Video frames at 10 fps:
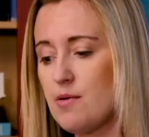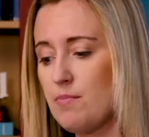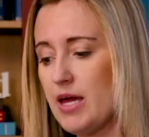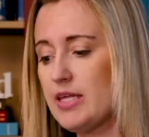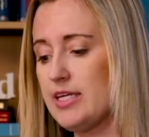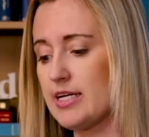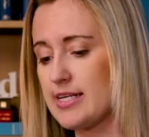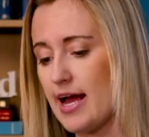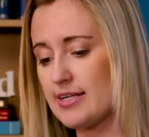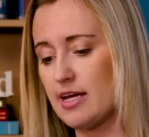make the
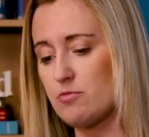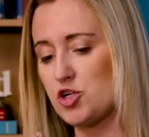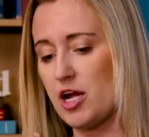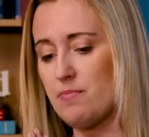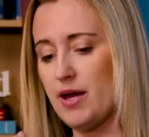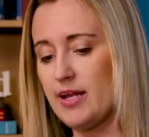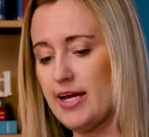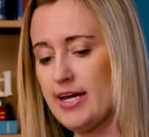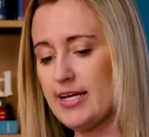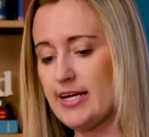exact same shape, and
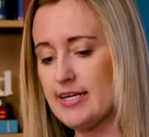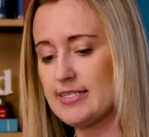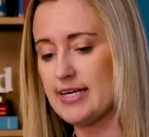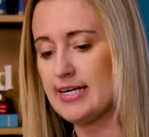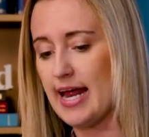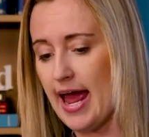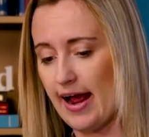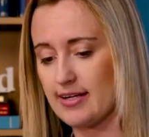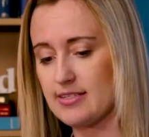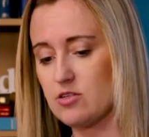it is an X.